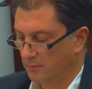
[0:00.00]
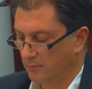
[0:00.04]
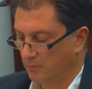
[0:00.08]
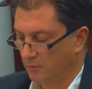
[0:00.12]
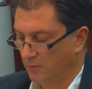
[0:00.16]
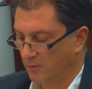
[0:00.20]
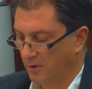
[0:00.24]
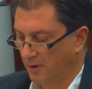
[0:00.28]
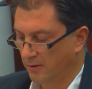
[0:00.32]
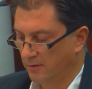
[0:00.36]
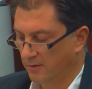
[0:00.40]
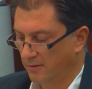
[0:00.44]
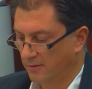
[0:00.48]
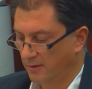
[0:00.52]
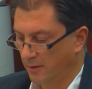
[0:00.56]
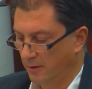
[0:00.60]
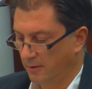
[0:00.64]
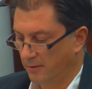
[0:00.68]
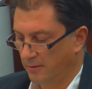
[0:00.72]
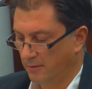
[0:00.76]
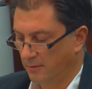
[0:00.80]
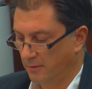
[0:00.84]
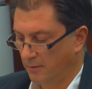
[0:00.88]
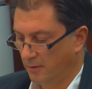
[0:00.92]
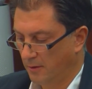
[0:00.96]
United
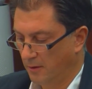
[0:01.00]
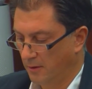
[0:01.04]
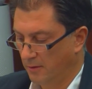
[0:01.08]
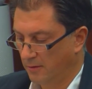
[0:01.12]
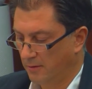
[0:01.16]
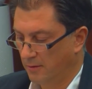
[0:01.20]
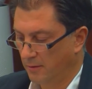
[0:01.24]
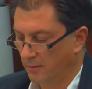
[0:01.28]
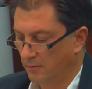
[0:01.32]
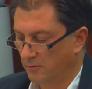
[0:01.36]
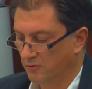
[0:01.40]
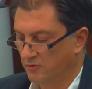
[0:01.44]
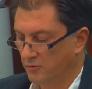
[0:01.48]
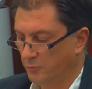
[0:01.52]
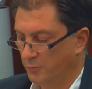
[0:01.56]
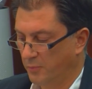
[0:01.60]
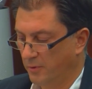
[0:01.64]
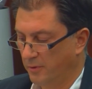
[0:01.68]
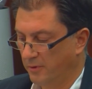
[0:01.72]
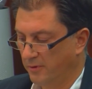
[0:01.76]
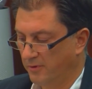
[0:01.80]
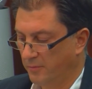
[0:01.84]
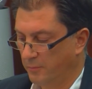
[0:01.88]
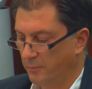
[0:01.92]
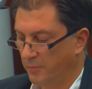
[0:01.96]
States. And
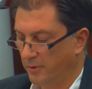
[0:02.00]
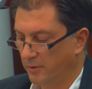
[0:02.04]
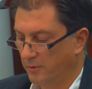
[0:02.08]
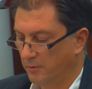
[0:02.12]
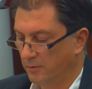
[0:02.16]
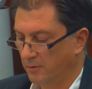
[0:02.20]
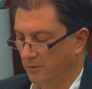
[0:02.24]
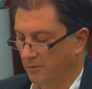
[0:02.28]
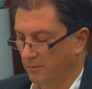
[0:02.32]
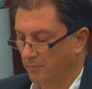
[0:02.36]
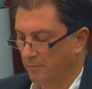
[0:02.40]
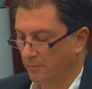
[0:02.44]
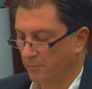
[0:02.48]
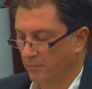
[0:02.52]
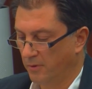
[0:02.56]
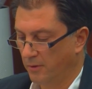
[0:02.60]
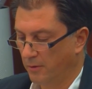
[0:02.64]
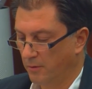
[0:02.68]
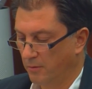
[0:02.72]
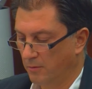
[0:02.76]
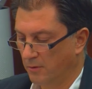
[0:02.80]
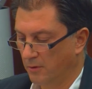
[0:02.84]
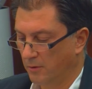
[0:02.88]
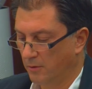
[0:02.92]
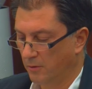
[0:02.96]
Japan's bill,
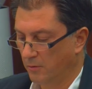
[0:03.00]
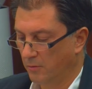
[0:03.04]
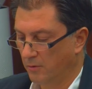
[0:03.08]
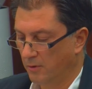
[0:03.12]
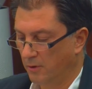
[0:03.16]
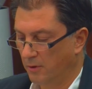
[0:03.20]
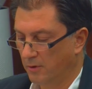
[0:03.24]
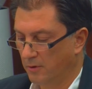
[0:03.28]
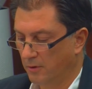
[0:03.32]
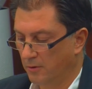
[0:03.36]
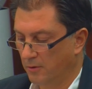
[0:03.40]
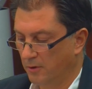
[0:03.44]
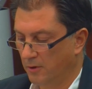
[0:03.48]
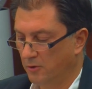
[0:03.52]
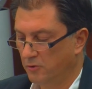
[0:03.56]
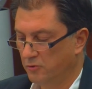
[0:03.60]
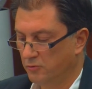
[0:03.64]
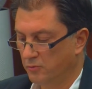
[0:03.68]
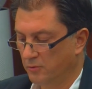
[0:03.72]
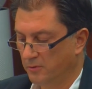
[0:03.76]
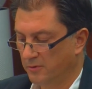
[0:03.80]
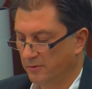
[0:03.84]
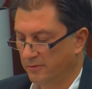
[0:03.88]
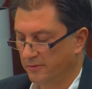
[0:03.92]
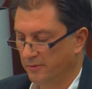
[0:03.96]
including an
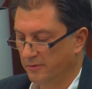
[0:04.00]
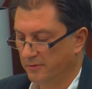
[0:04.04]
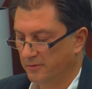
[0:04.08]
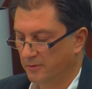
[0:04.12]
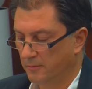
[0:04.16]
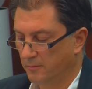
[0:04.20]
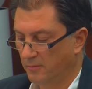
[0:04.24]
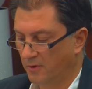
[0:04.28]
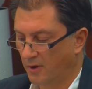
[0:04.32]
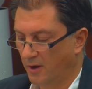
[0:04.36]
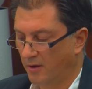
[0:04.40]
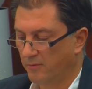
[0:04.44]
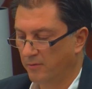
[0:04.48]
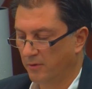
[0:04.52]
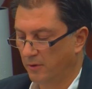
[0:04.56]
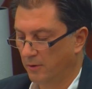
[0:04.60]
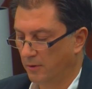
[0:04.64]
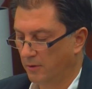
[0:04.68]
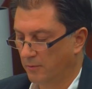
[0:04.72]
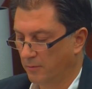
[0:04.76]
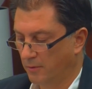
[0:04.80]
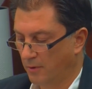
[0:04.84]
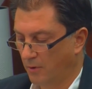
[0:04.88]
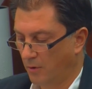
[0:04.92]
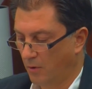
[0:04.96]
insurance system
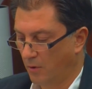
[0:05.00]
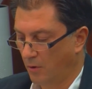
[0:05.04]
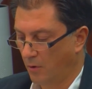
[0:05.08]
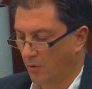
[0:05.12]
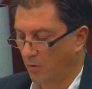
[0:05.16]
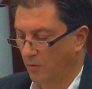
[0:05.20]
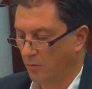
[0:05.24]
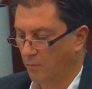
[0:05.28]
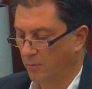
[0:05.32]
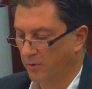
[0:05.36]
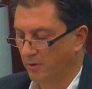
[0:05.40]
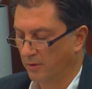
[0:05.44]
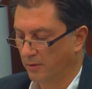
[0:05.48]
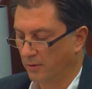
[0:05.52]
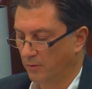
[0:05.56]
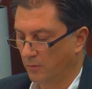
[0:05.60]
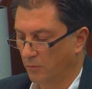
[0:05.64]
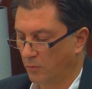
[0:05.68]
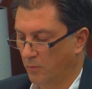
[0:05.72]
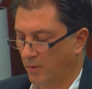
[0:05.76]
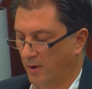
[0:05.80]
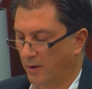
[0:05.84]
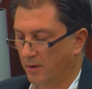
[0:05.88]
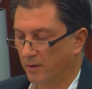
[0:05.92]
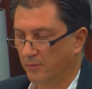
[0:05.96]
covering all but
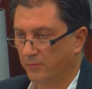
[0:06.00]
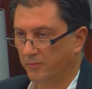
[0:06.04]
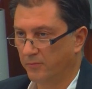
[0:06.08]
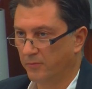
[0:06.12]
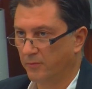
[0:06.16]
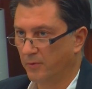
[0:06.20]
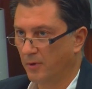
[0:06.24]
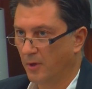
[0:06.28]
1%